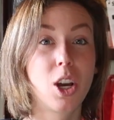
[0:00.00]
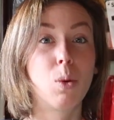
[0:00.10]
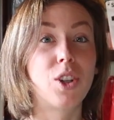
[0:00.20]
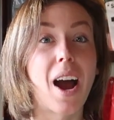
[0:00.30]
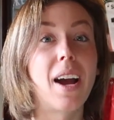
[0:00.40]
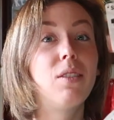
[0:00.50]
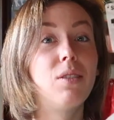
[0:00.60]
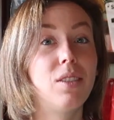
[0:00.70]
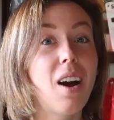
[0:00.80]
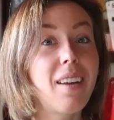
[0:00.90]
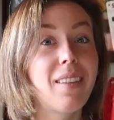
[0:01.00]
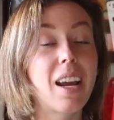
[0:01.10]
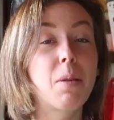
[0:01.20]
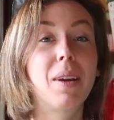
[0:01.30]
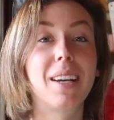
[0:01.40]
which I do not
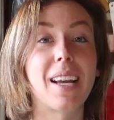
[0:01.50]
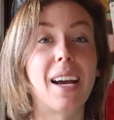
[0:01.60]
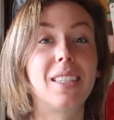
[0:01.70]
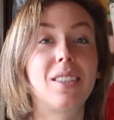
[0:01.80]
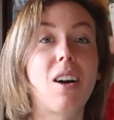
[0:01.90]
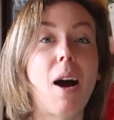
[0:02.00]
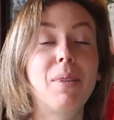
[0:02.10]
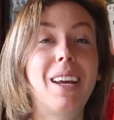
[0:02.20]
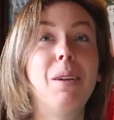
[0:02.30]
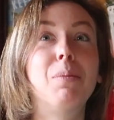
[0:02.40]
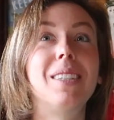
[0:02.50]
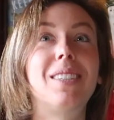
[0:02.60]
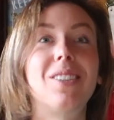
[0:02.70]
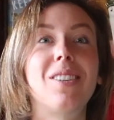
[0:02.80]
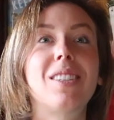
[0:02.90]
like because I stopped getting
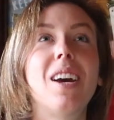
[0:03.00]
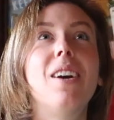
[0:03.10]
blisters